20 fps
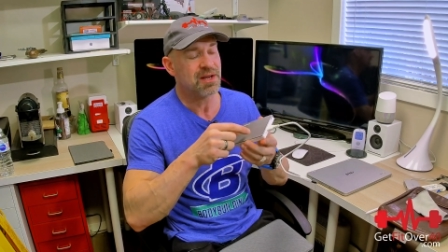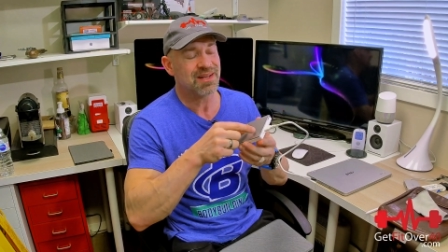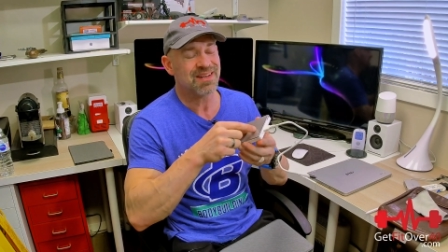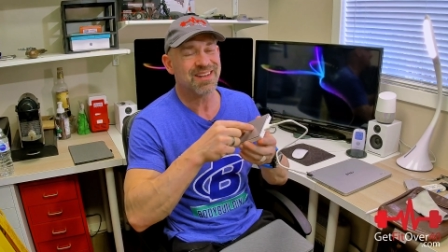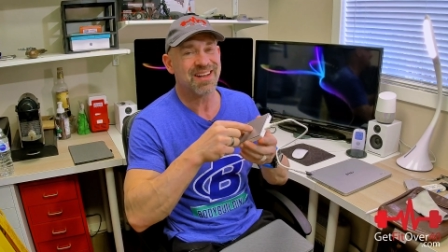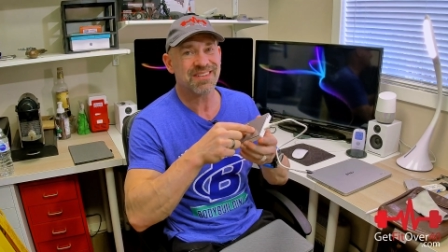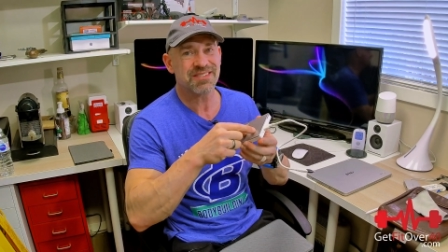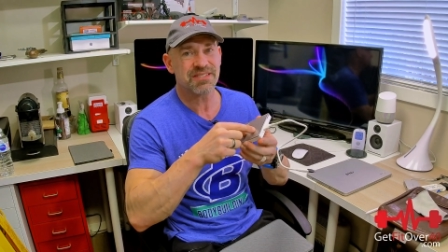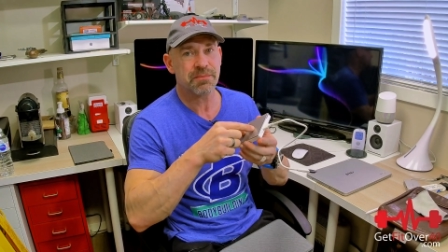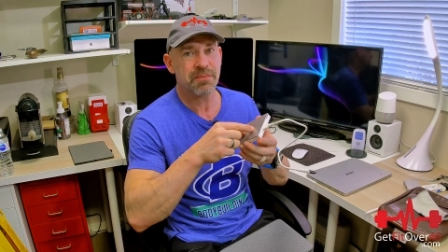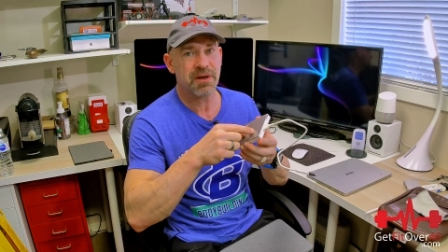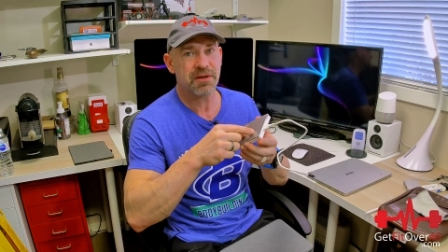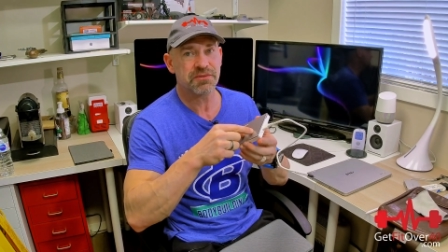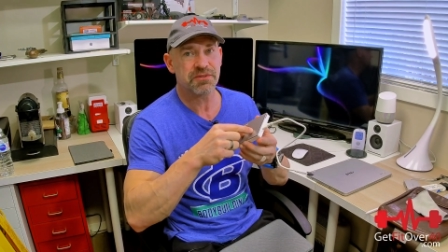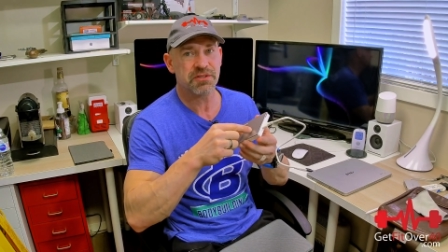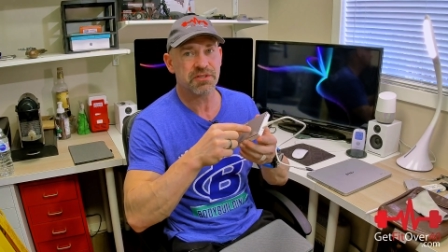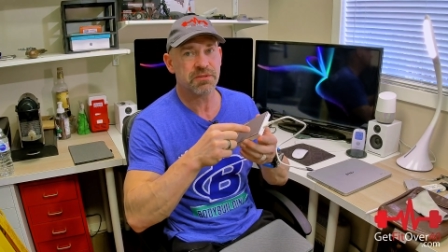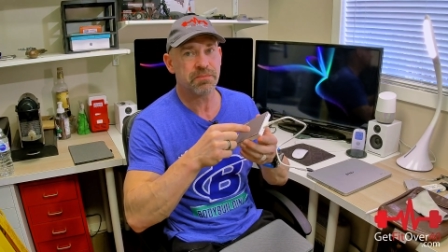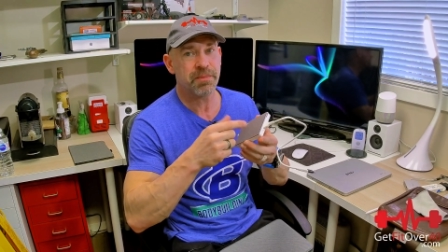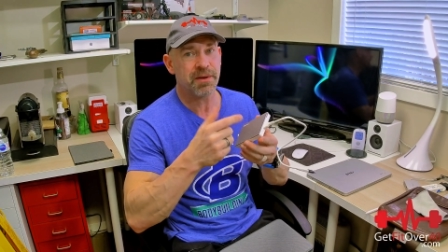less amounts
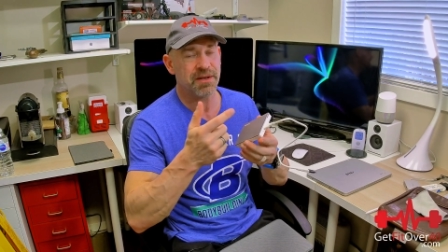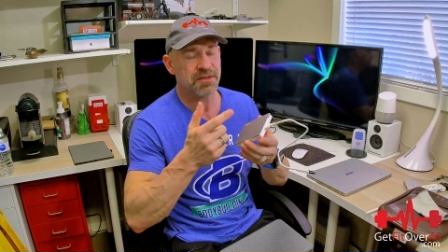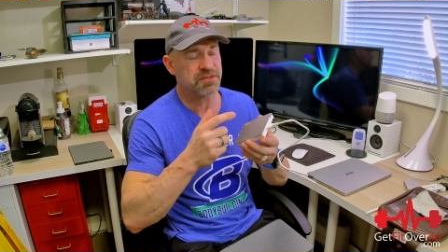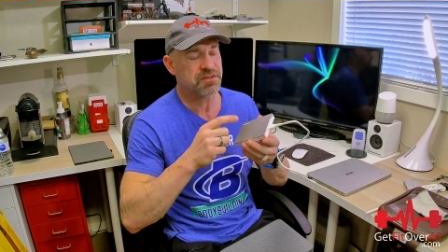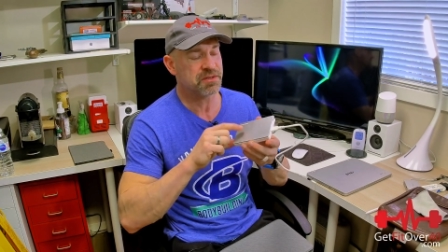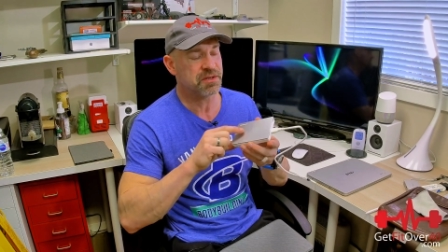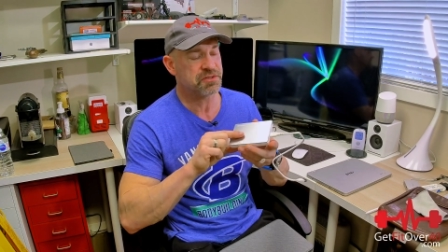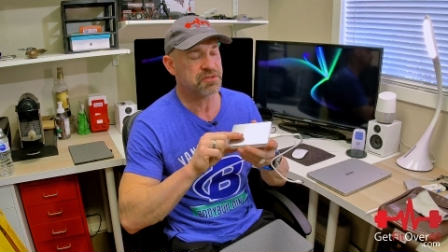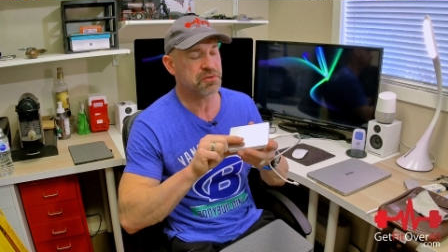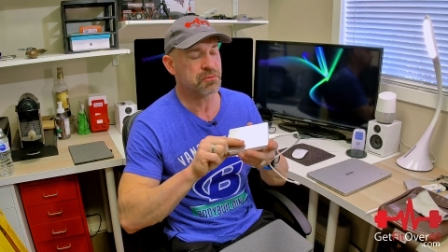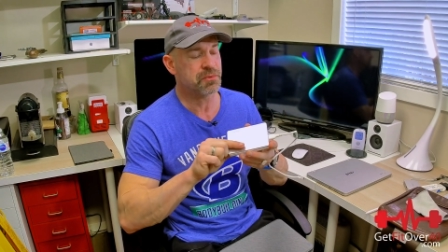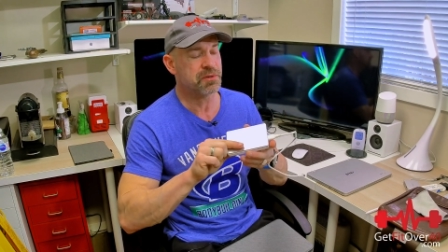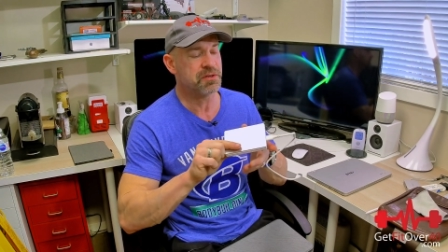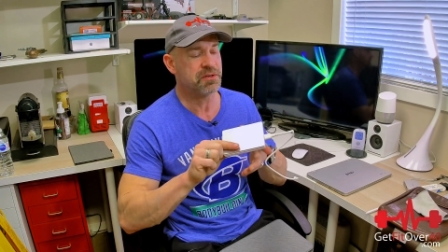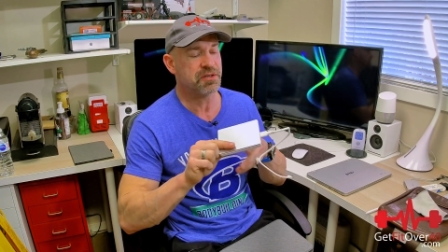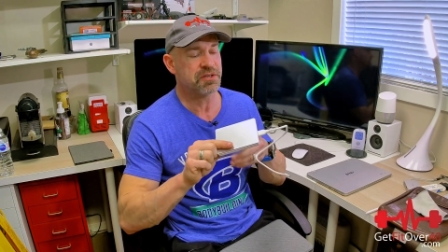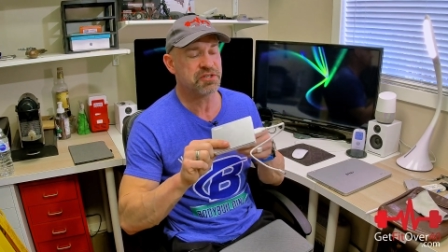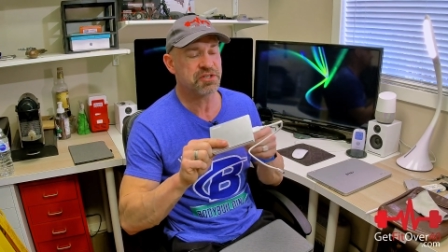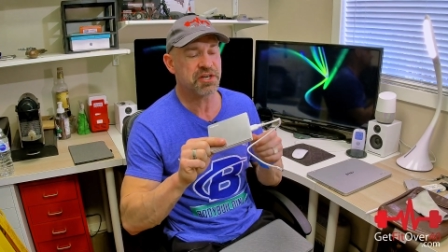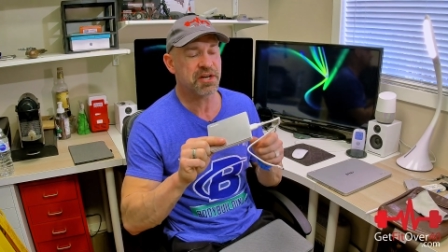of space unless you're willing
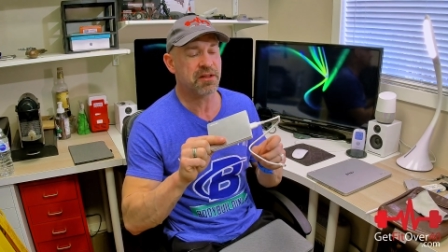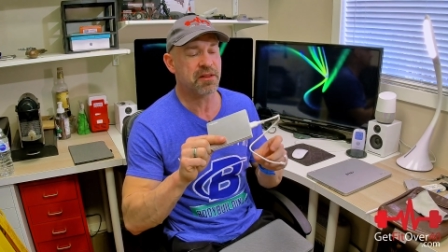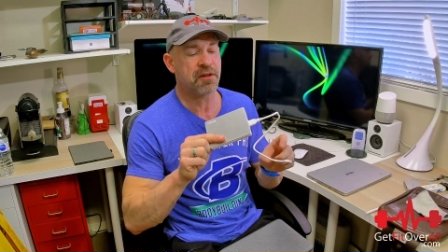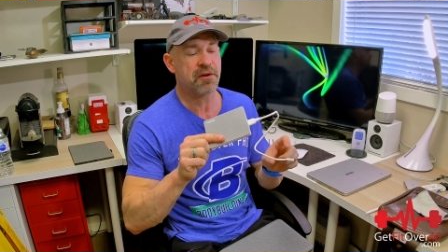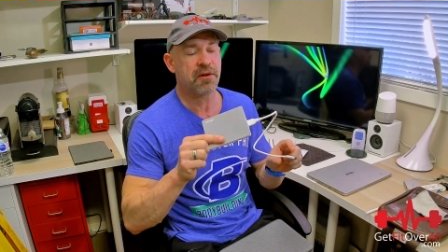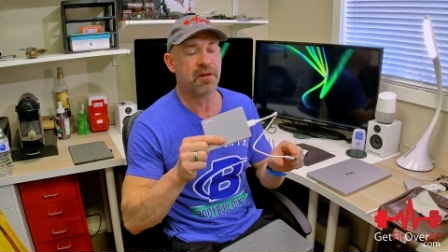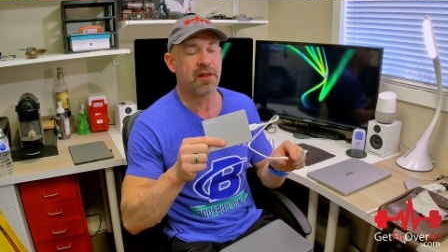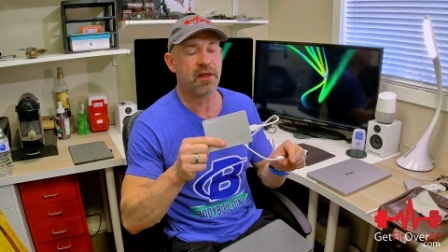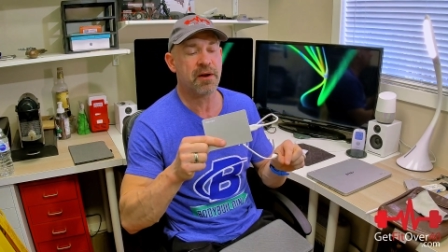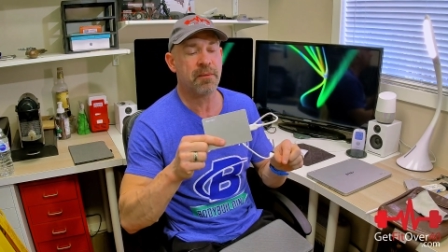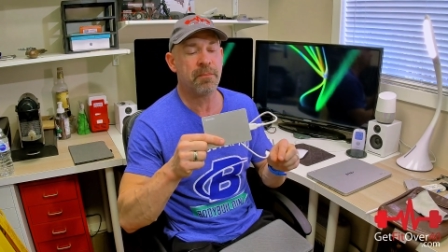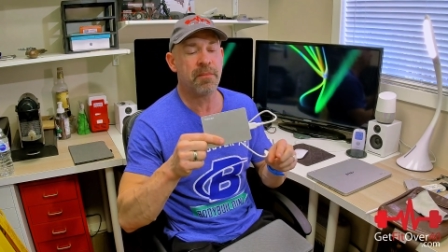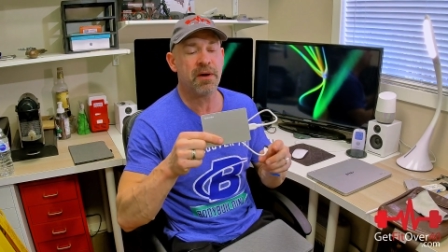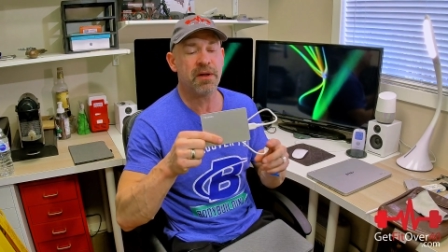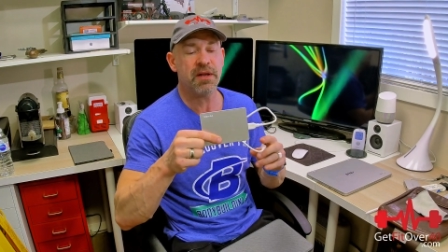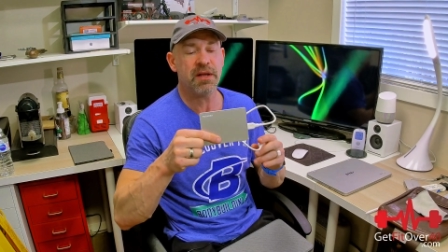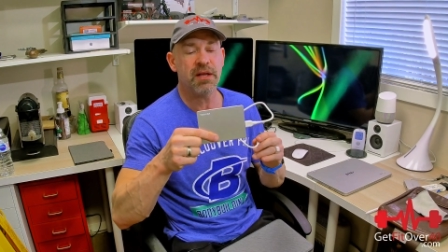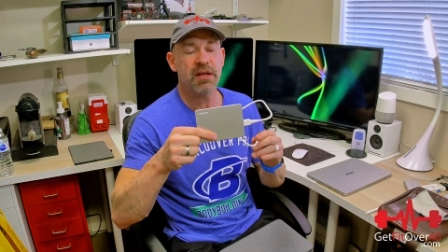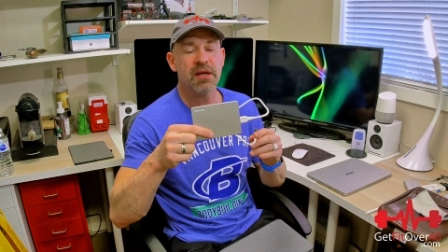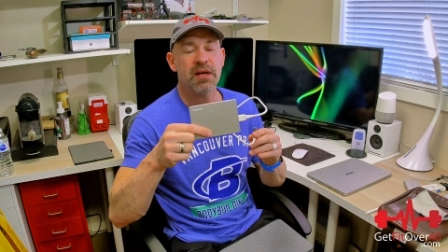to shell out a lot of
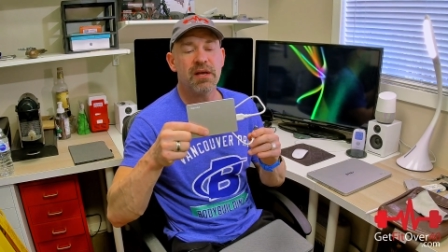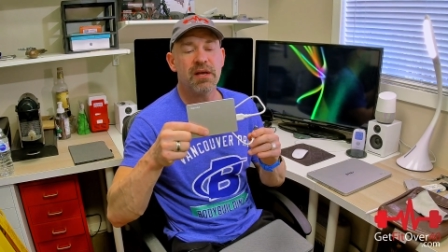money.